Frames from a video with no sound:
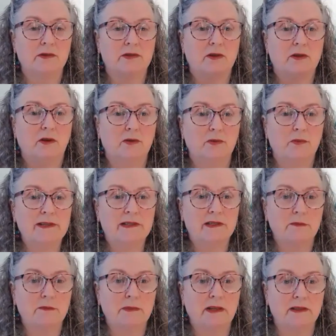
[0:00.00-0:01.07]
which is called
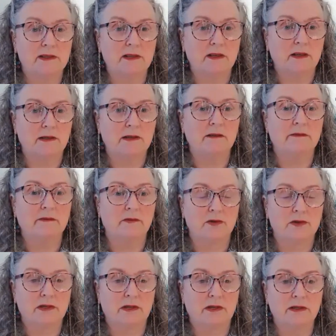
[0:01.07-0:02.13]
Wisdom, Insight, and
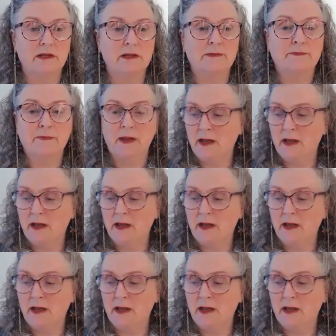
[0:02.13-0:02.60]
Foresight.